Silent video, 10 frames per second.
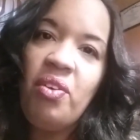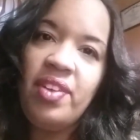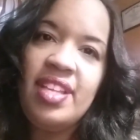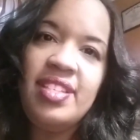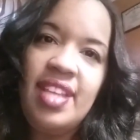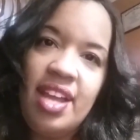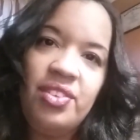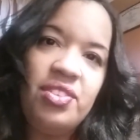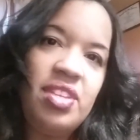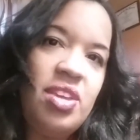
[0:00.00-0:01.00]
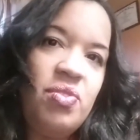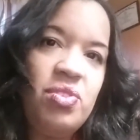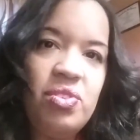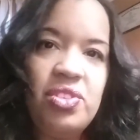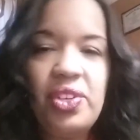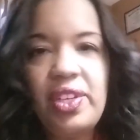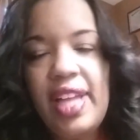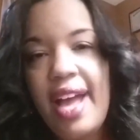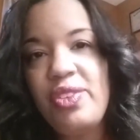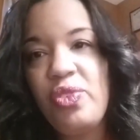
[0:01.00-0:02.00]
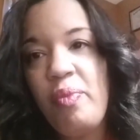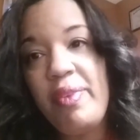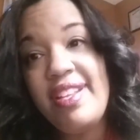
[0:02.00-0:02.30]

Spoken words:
already standards that you use in your classroom,